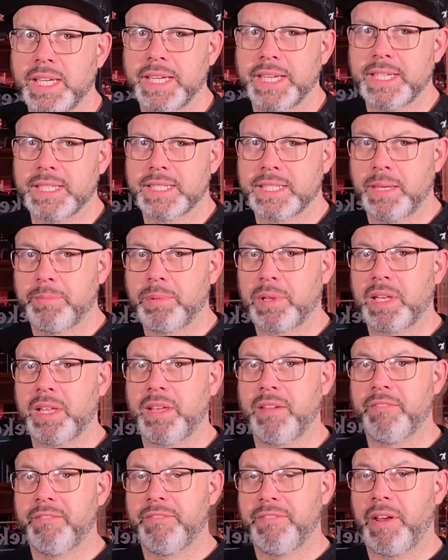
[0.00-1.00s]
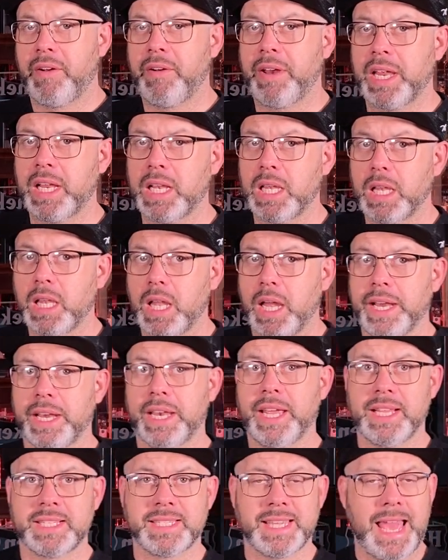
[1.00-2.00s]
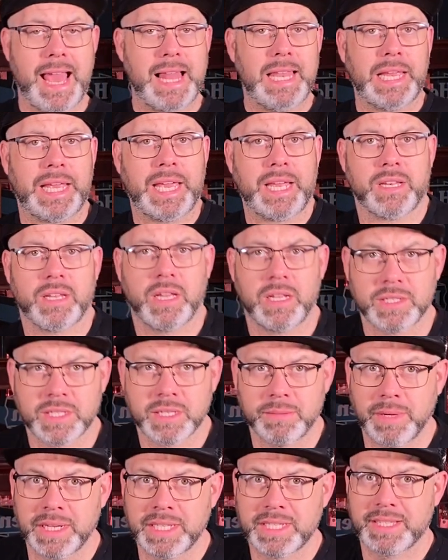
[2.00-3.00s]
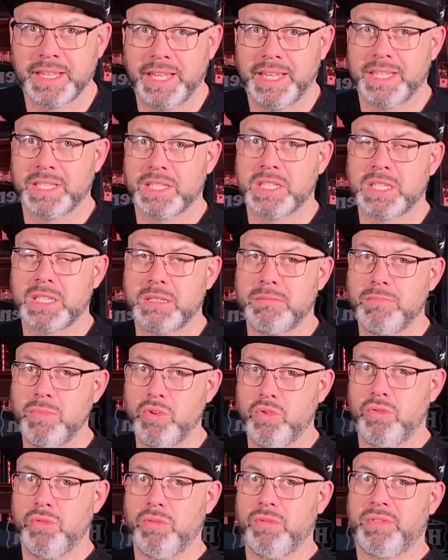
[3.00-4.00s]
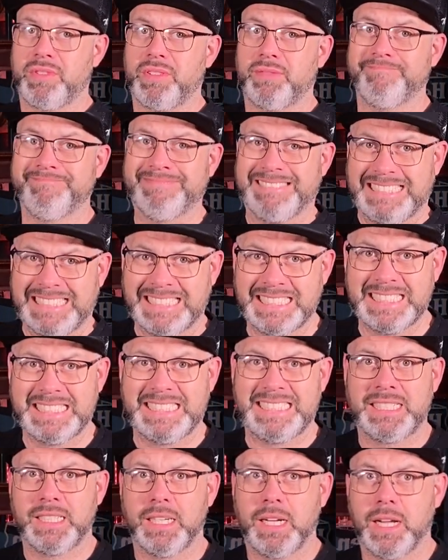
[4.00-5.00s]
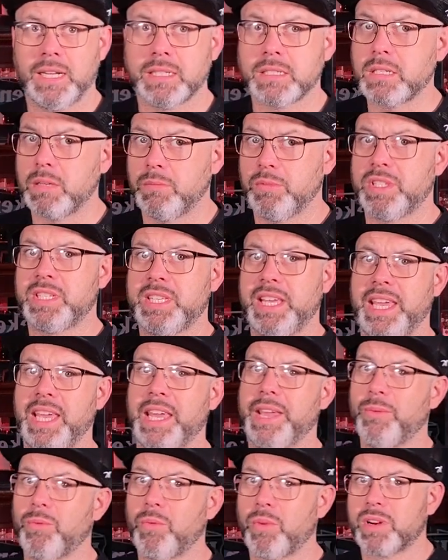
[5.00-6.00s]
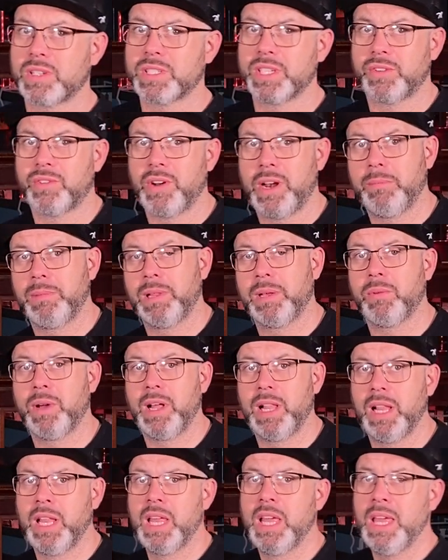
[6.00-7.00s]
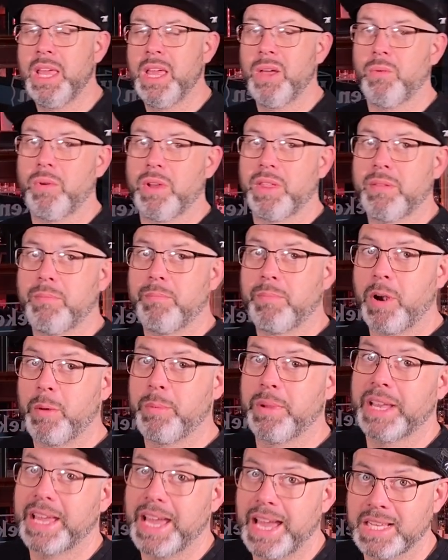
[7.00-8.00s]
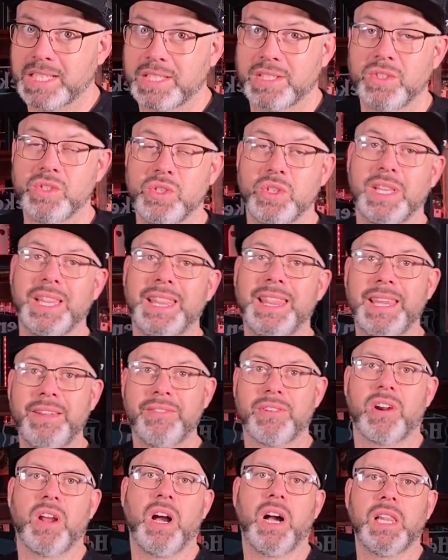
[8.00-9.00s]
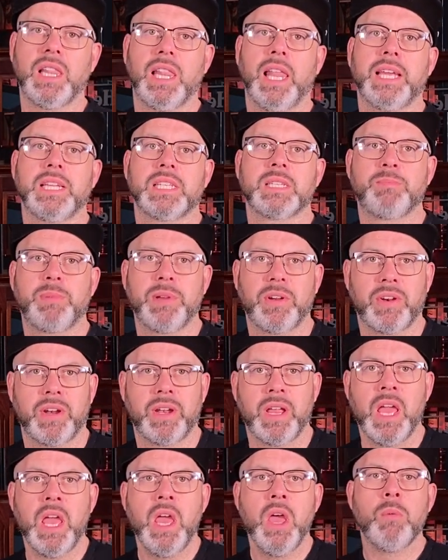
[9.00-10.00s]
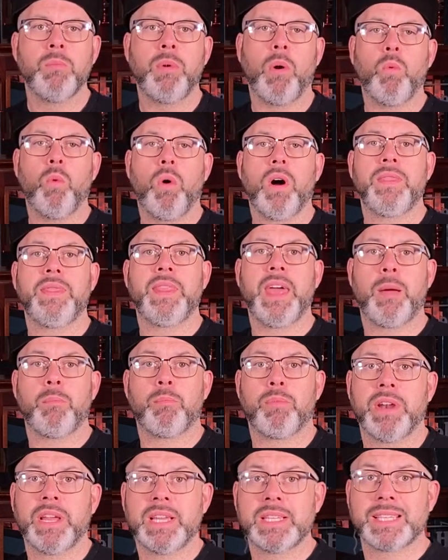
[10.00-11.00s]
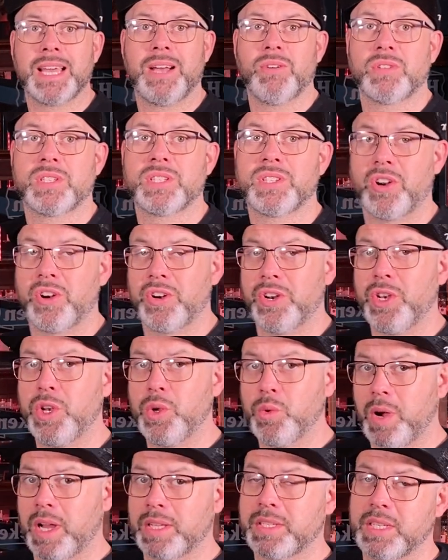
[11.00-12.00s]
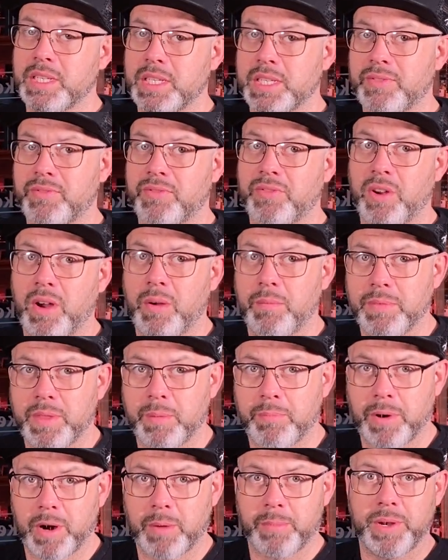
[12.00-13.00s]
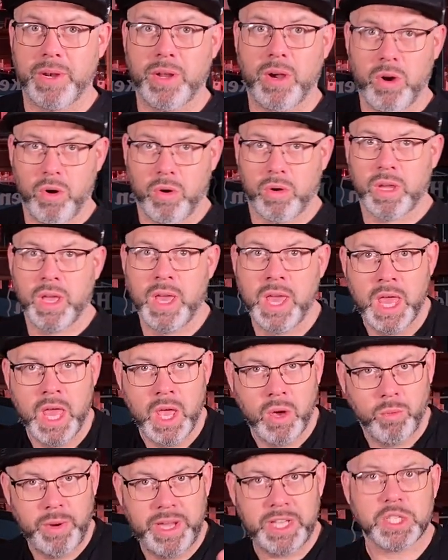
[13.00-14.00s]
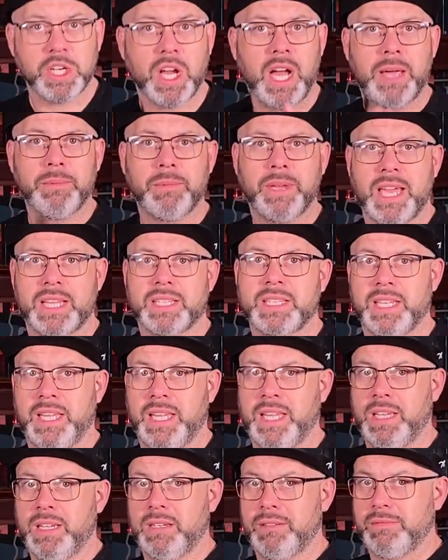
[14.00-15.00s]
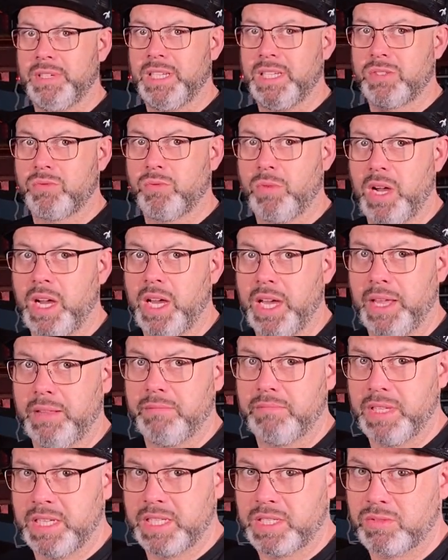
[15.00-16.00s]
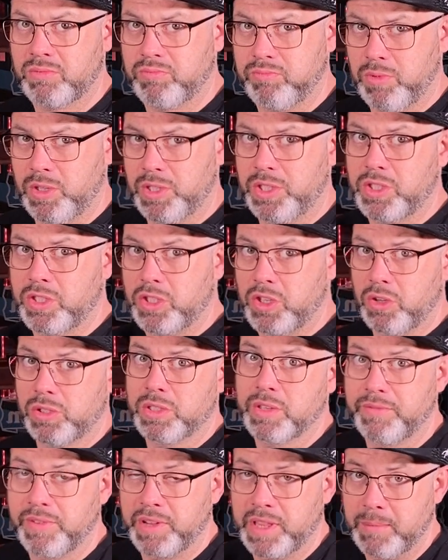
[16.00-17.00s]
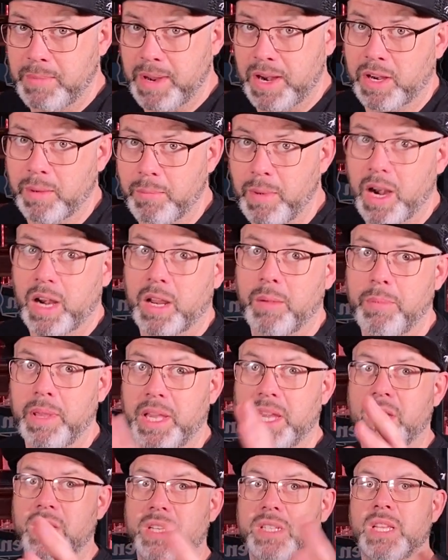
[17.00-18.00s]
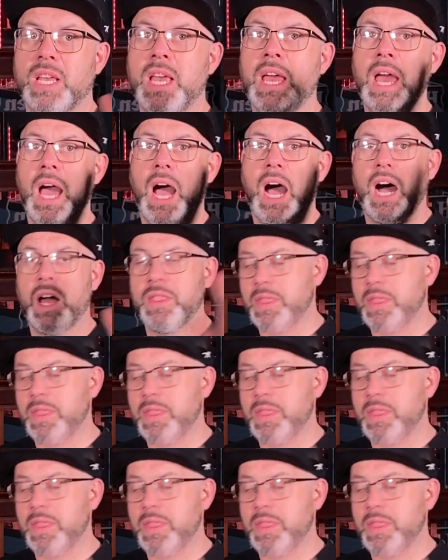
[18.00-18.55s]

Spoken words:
is typically very light. It's elegant, and some might say smooth. And some would say it works incredibly well with bourbon cask to deliver a light spirit, but one that brings out certain nuances from the bourbon oak, which I'm guessing is why this was chosen for the American market, because on